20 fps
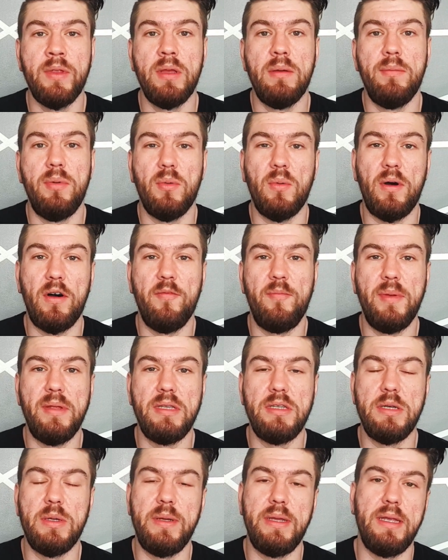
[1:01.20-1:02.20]
But what I've been
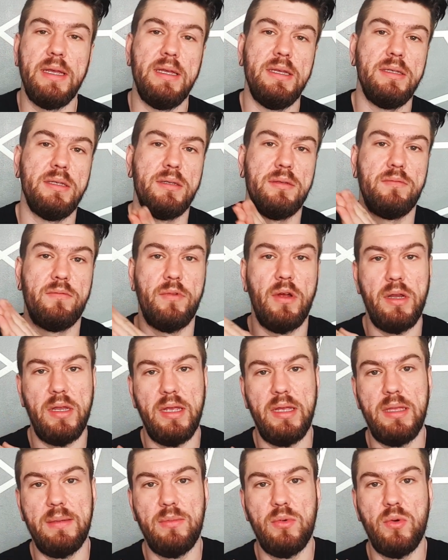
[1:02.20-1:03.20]
doing is running
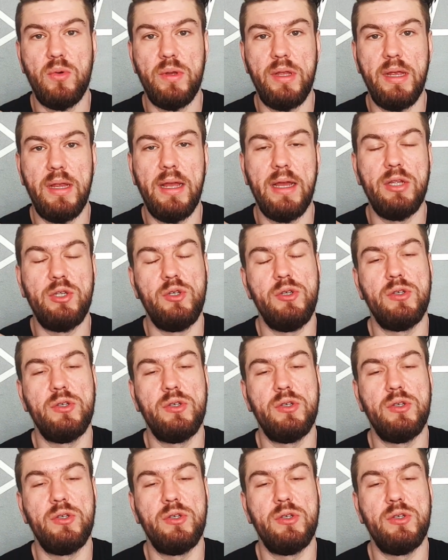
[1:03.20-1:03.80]
in the morning, as you